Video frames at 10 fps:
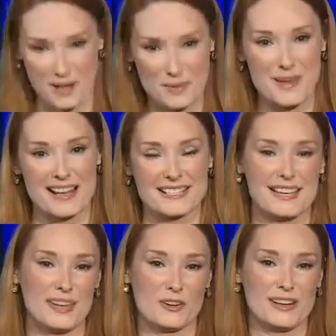Welcome back
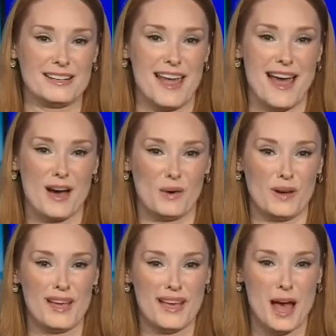to Here and
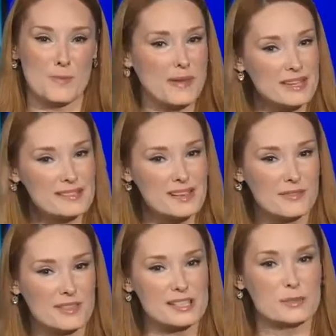Now. A piece
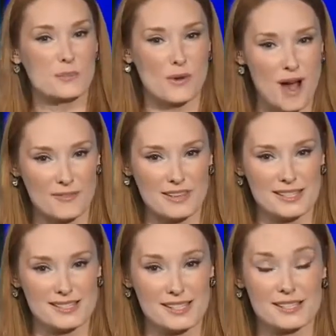of this
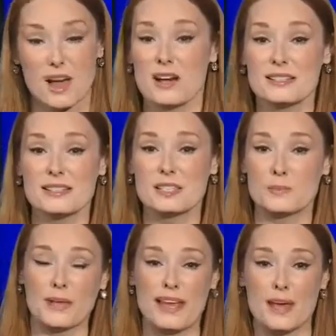province is on
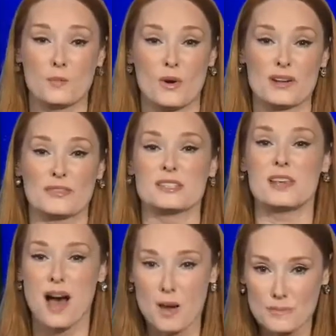display at one of the
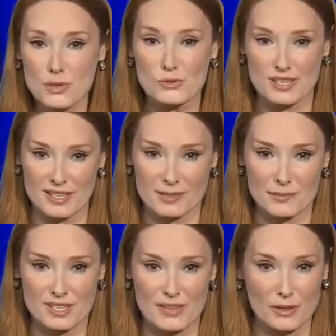top
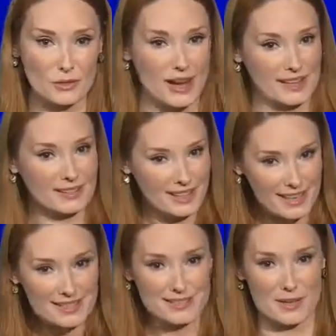museums in the United
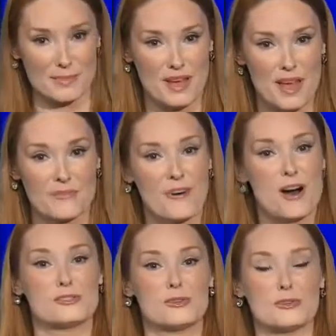Kingdom.
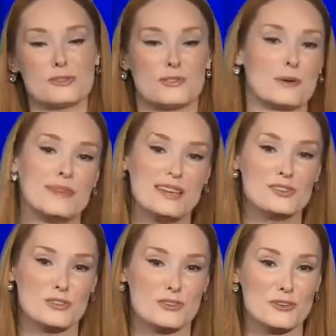Fossils from
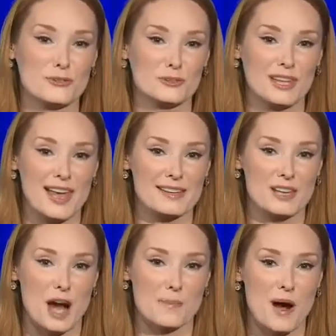eastern
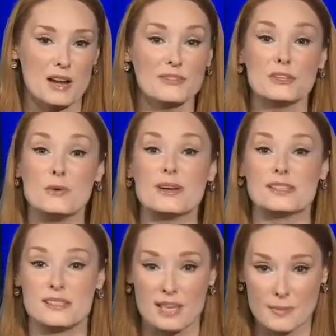Newfoundland are part of a new
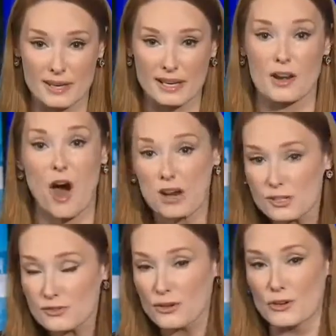exhibit at
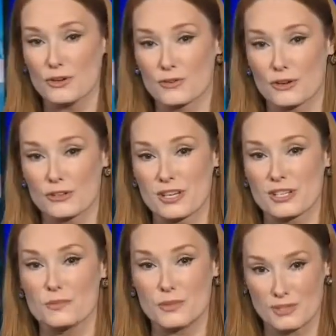Oxford
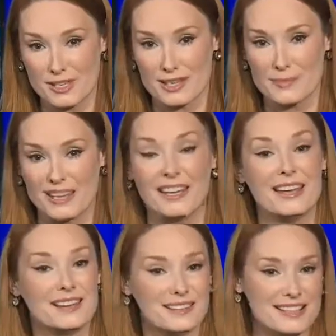University's museum in
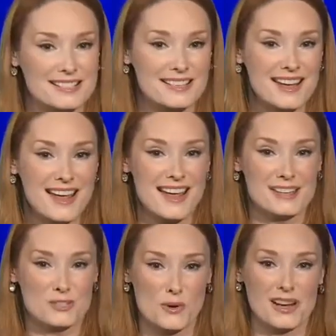England.
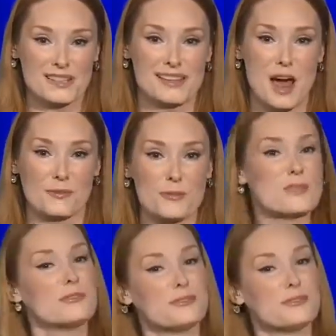And joining us now from the